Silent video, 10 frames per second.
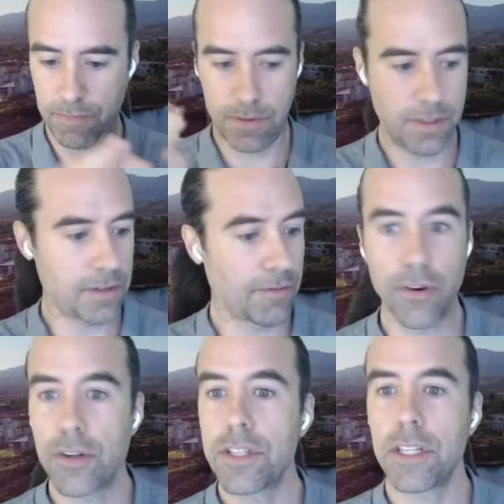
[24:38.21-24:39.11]

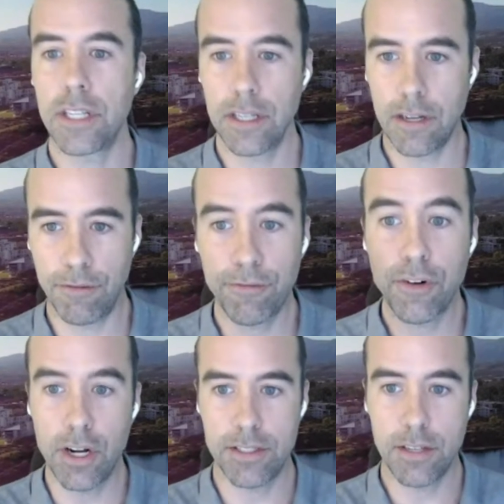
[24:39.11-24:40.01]
diversity of
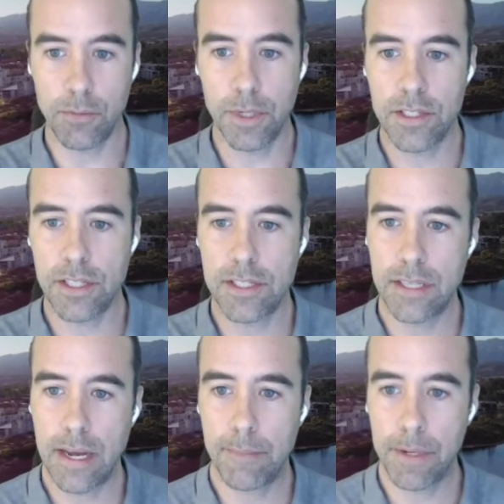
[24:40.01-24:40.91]
fronts on which this is
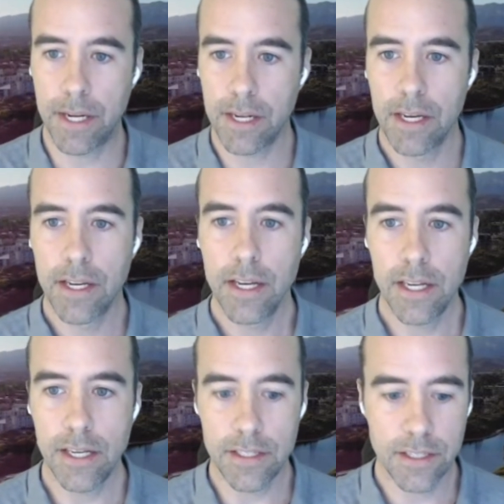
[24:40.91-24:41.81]
happening
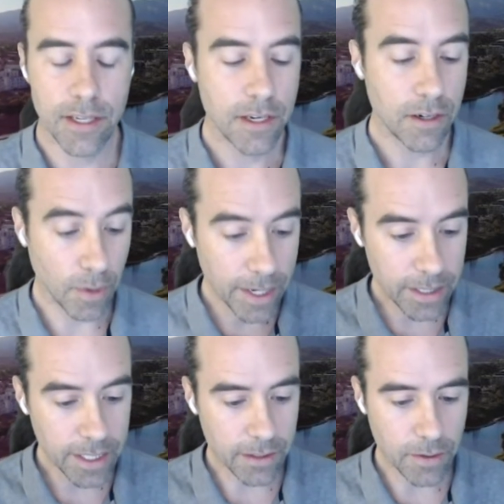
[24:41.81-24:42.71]
is
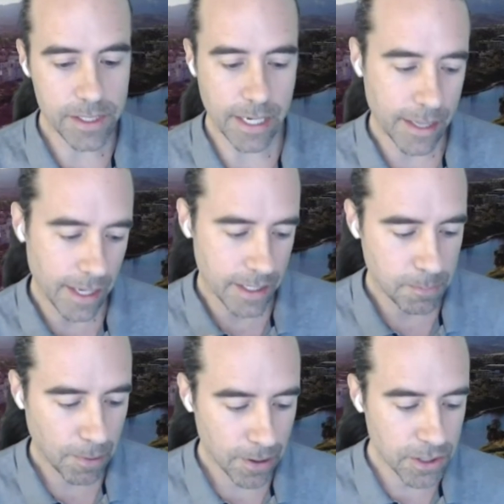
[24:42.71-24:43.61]
greatly increased, and that is
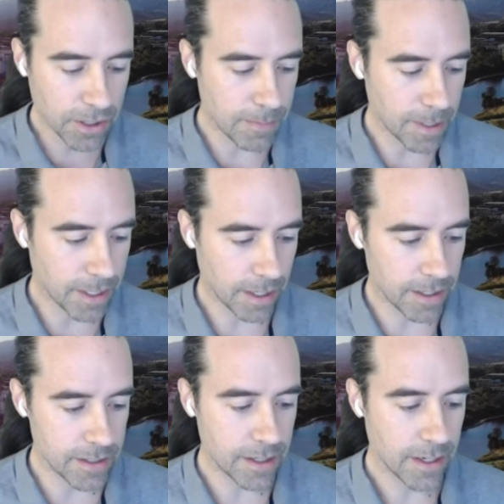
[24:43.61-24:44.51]
partially
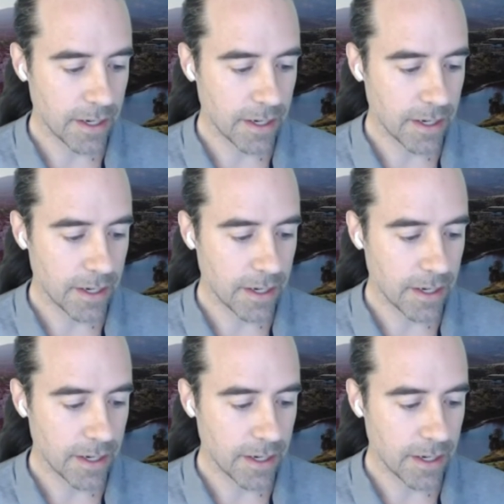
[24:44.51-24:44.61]
because,